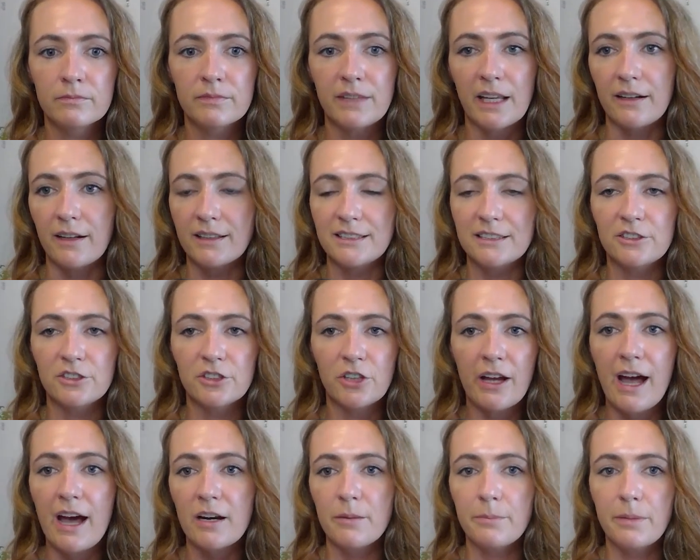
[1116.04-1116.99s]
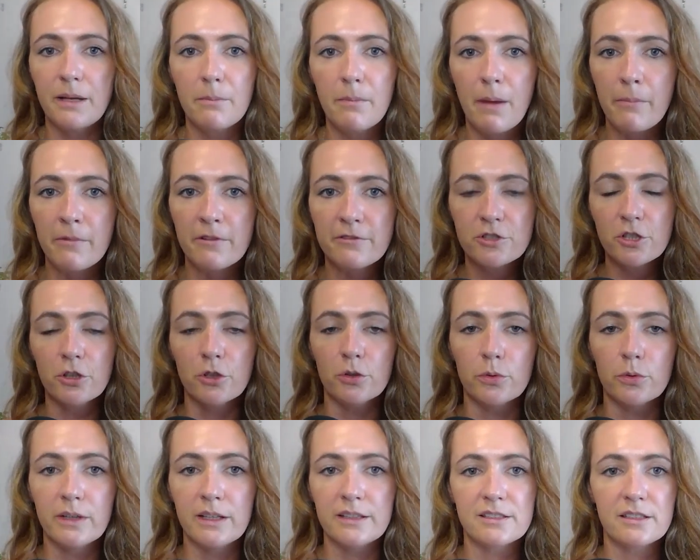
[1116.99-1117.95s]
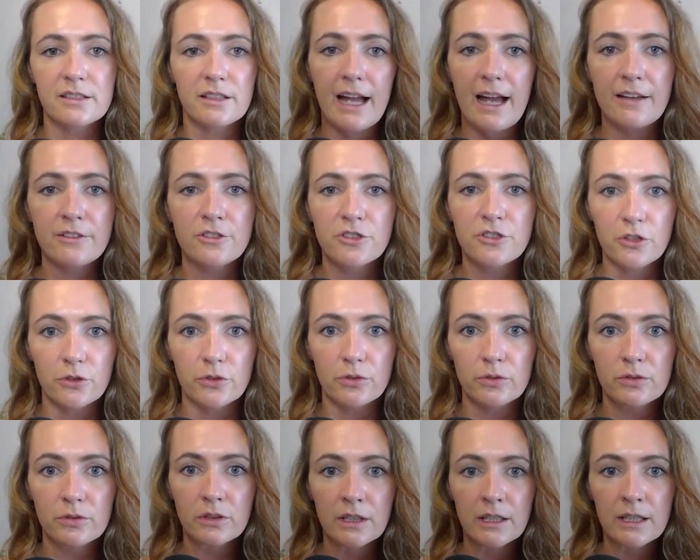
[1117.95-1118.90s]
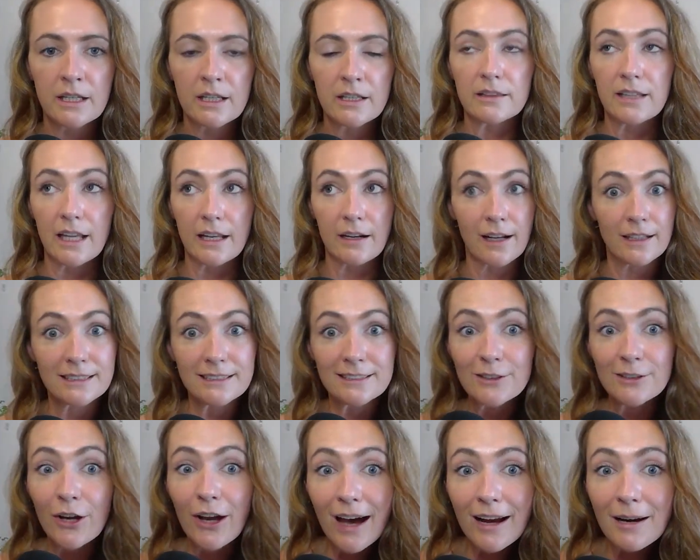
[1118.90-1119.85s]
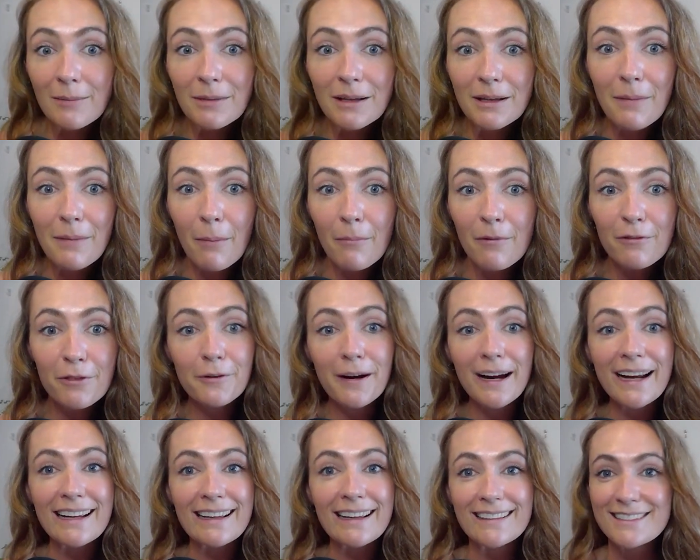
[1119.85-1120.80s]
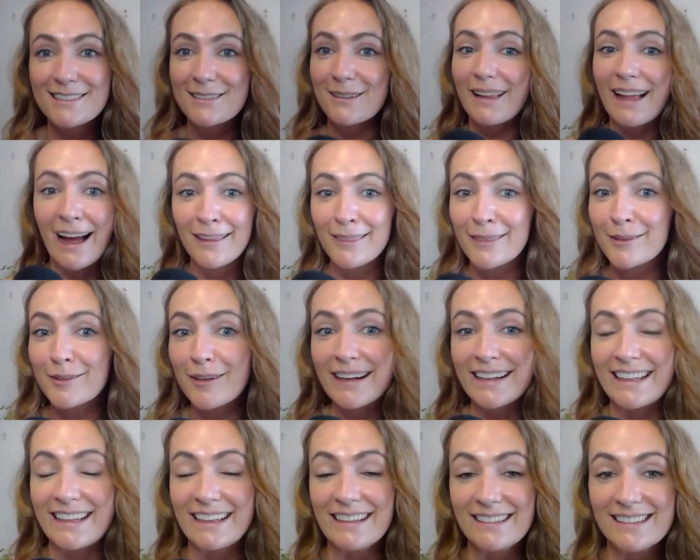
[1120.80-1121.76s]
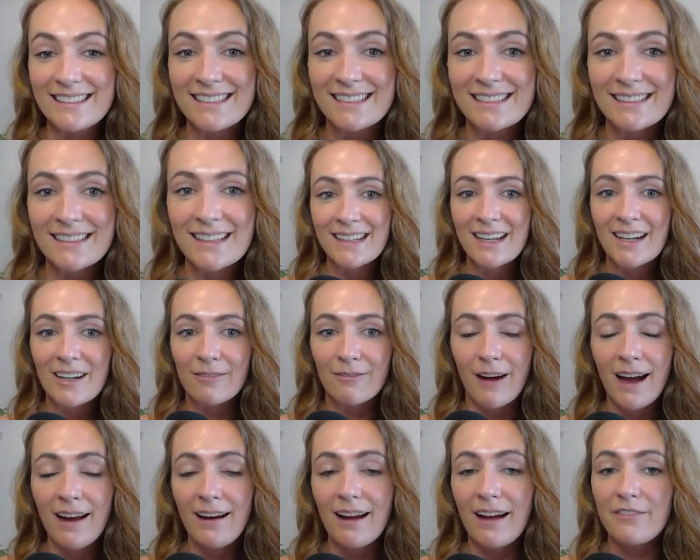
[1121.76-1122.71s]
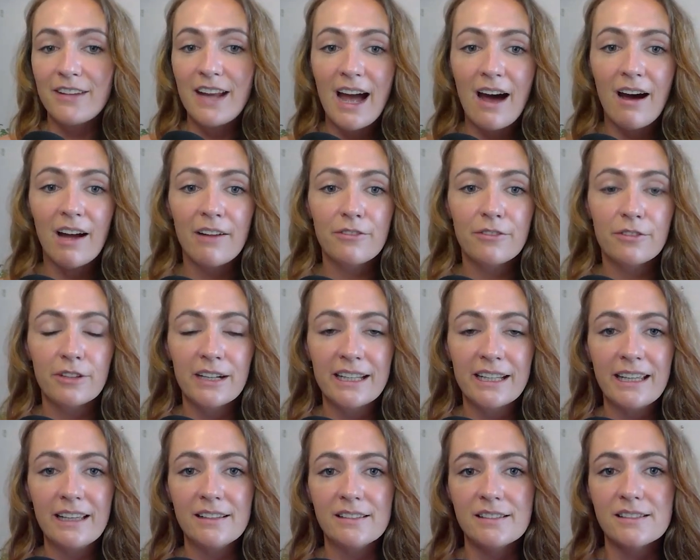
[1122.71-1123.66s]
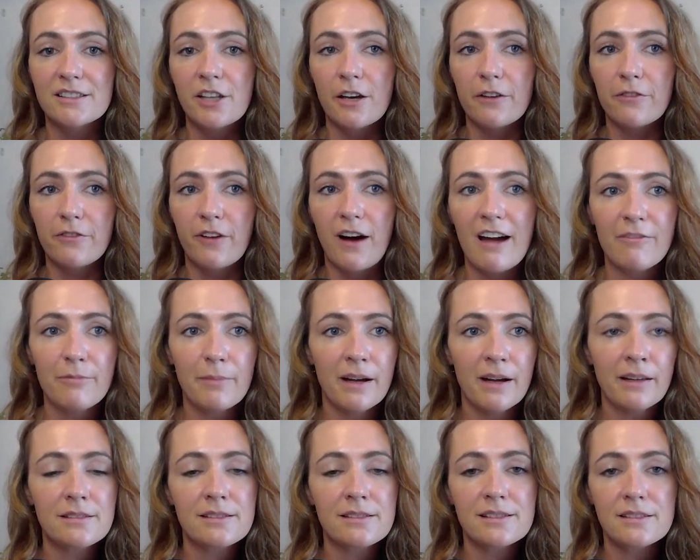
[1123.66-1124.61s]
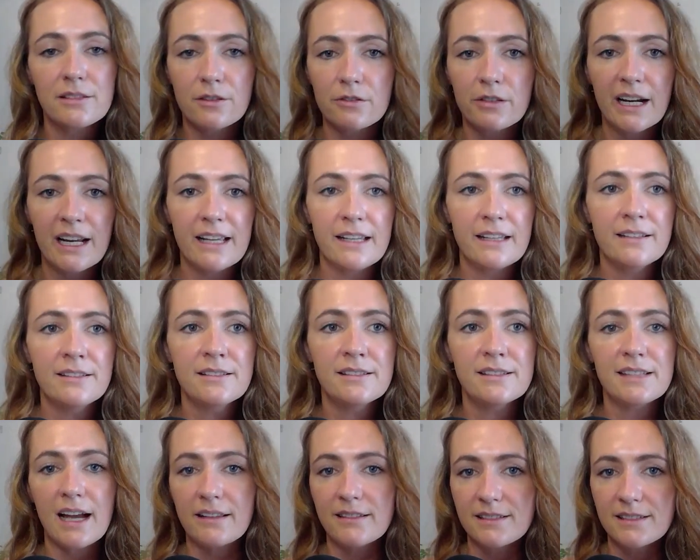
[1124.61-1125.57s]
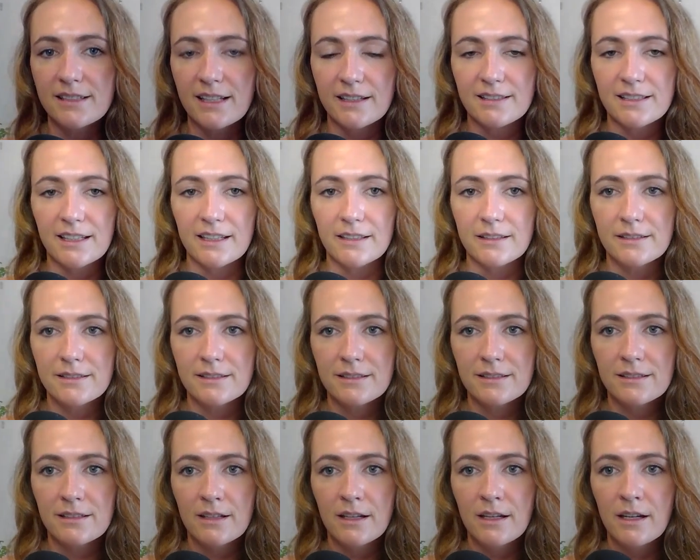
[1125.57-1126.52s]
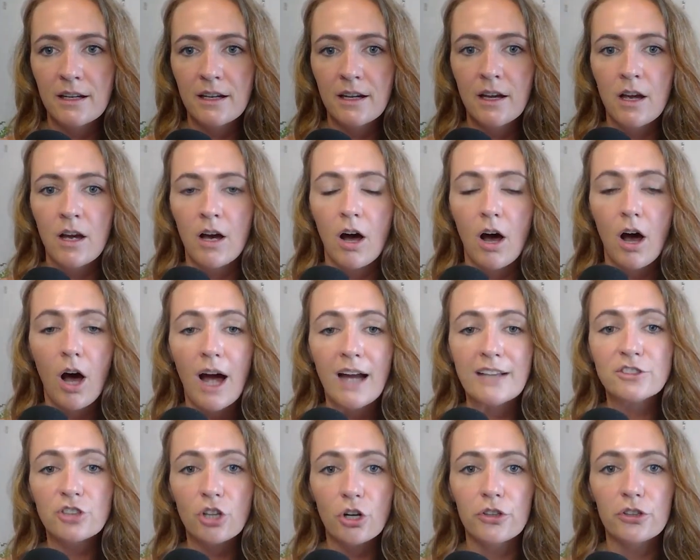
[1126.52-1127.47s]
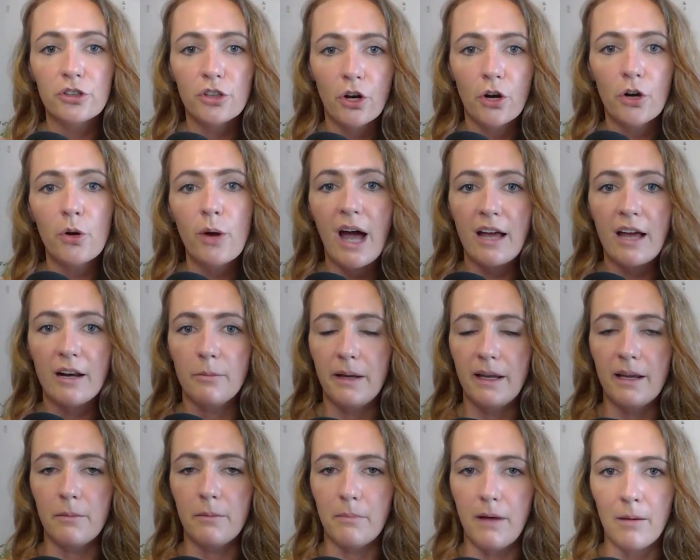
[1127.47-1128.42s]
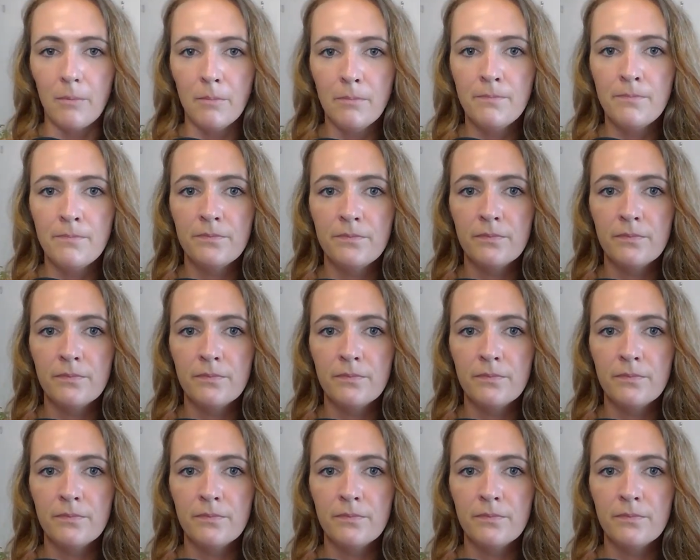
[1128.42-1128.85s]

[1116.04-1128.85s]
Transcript: Then I didn't know how to be a mum of two until I had two. Then I didn't know how to be a mum of three until I had 3 kids, right? I now have 3 kids, so 5 months, 3 years, and 6 years. I don't know how to be a mum